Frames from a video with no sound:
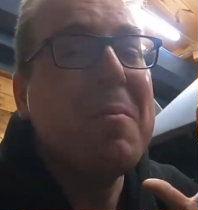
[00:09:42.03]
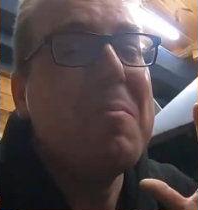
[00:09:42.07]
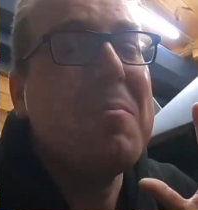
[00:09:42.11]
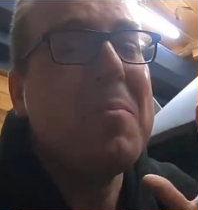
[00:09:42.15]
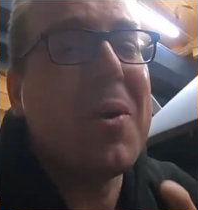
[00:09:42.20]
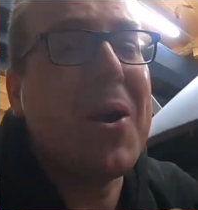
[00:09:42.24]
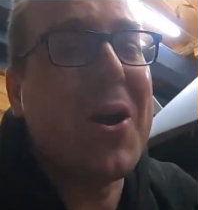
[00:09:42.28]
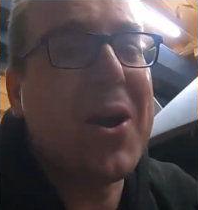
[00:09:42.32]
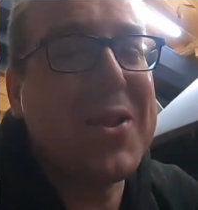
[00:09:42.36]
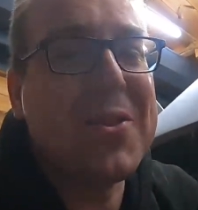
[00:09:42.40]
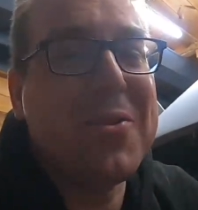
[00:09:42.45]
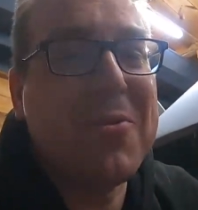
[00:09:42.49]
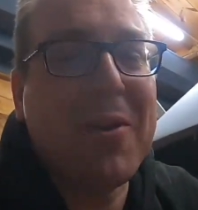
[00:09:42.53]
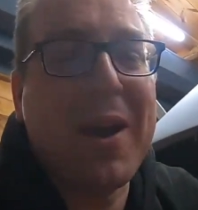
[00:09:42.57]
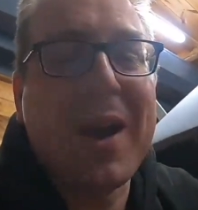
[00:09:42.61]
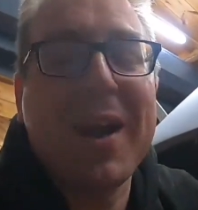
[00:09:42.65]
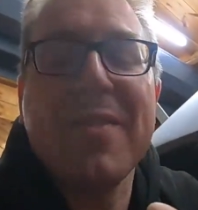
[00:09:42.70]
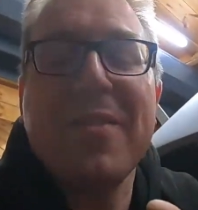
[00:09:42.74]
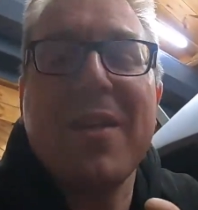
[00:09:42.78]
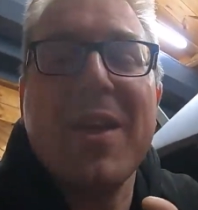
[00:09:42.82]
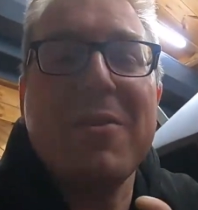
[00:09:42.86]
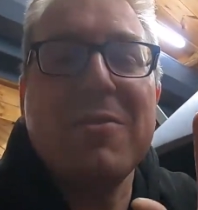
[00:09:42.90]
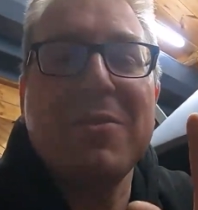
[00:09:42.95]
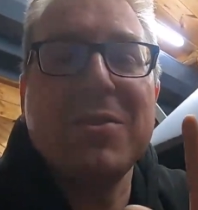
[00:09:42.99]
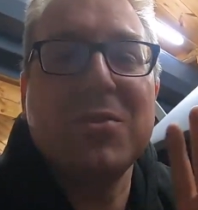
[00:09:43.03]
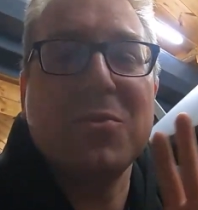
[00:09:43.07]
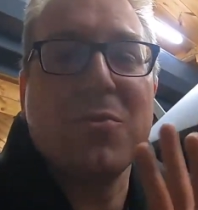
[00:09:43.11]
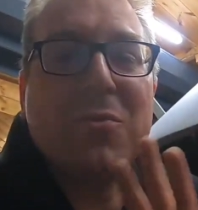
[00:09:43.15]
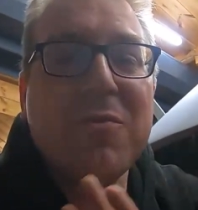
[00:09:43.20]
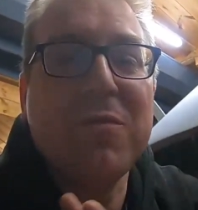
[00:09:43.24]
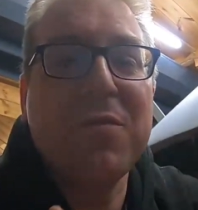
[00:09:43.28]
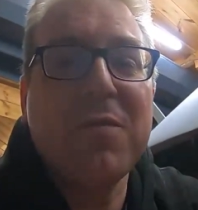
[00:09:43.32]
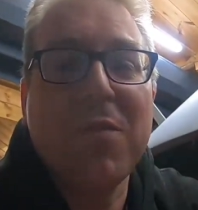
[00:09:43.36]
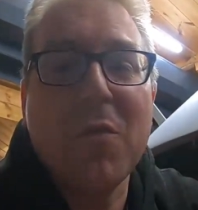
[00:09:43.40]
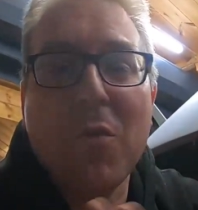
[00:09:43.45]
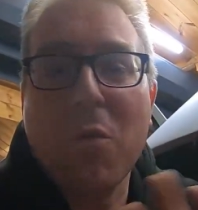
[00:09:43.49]
By the way, there is all
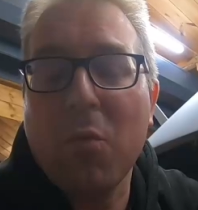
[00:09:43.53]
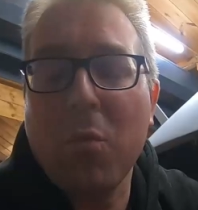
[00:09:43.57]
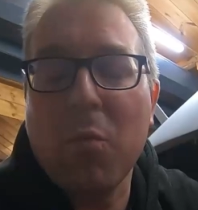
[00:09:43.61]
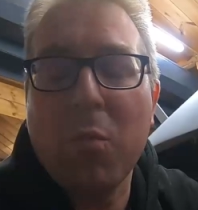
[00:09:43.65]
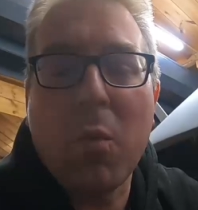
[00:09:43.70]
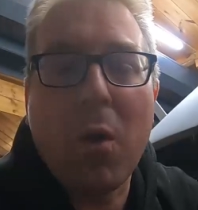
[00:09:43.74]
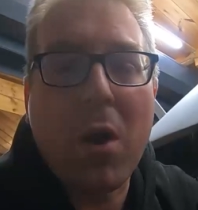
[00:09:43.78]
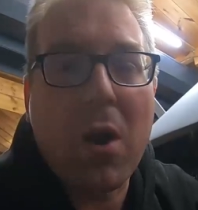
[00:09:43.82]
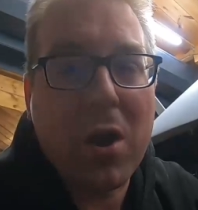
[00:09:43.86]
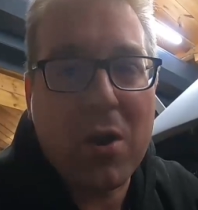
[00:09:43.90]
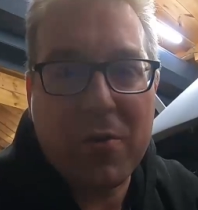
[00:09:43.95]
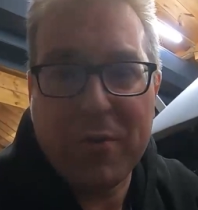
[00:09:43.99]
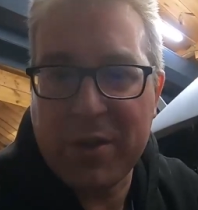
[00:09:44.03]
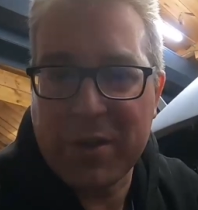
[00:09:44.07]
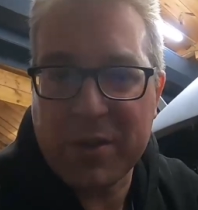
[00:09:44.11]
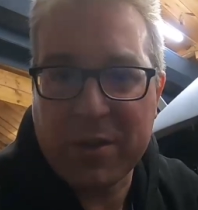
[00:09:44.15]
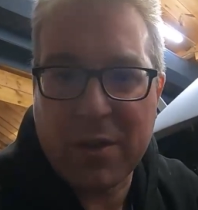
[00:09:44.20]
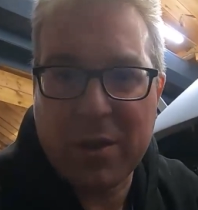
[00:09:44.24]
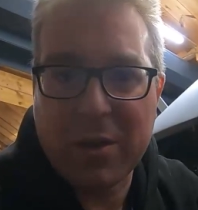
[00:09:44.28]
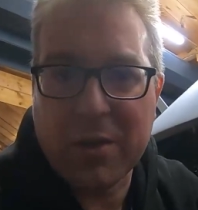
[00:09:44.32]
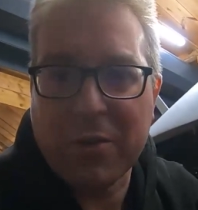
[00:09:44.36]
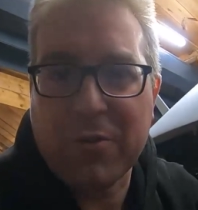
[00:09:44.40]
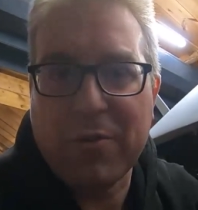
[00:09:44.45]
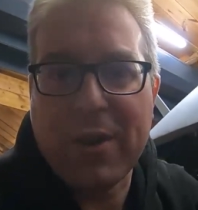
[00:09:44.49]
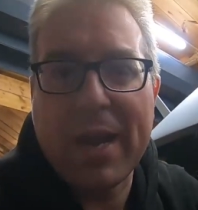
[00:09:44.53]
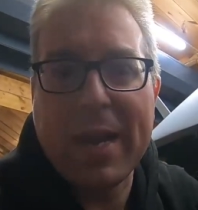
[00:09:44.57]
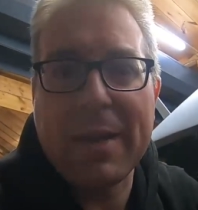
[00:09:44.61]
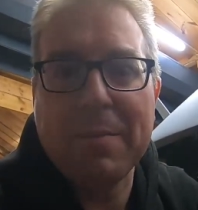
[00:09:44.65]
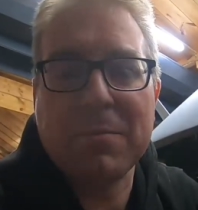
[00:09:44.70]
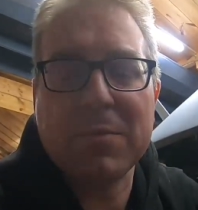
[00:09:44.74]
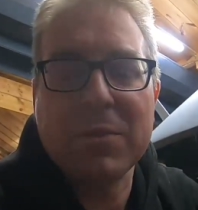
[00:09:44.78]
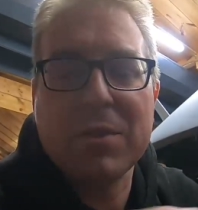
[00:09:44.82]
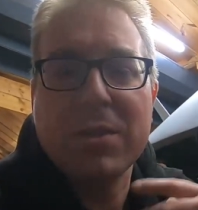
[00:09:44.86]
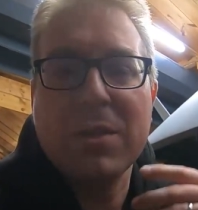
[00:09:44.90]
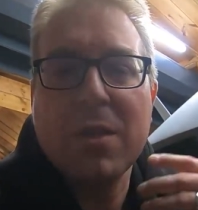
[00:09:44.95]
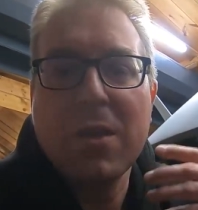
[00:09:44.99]
full wiring
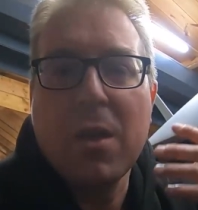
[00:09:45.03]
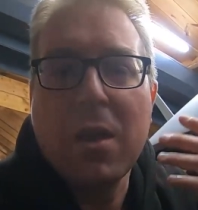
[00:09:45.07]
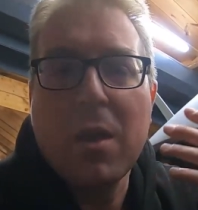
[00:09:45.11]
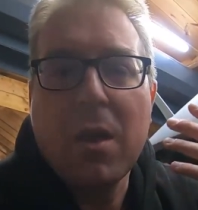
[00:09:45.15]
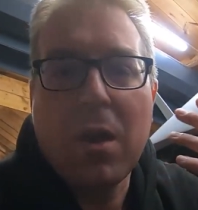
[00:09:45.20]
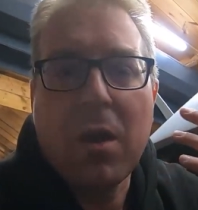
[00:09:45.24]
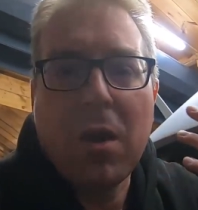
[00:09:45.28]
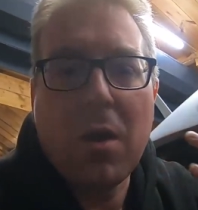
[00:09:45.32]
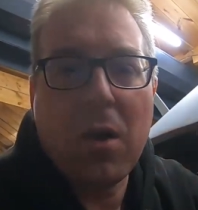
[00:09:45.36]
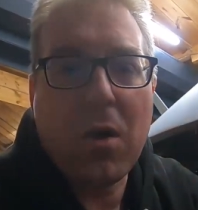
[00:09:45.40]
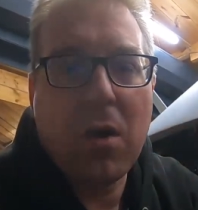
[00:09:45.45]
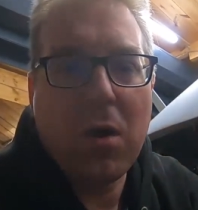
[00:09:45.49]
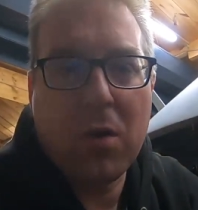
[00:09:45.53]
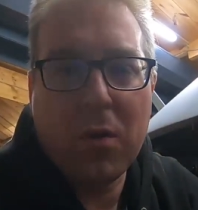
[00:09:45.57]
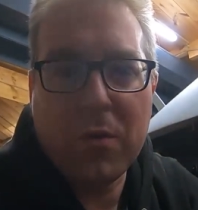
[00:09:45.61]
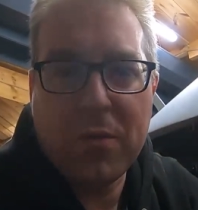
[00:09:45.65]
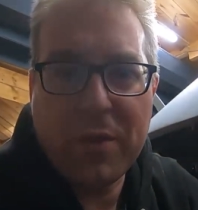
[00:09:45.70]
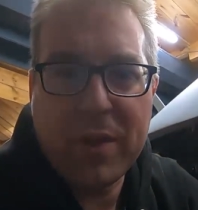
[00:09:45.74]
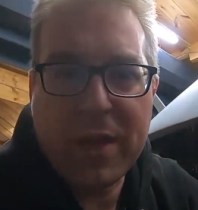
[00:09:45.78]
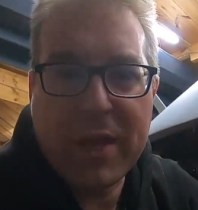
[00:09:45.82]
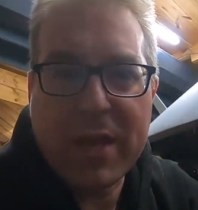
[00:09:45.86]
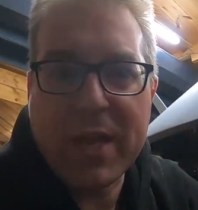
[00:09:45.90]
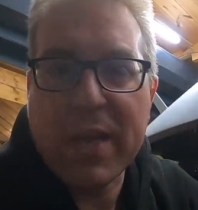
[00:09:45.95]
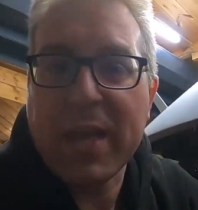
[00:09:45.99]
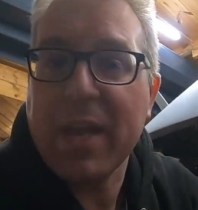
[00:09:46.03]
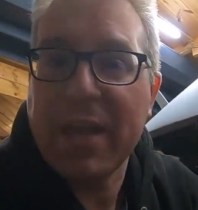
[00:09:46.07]
diagrams on the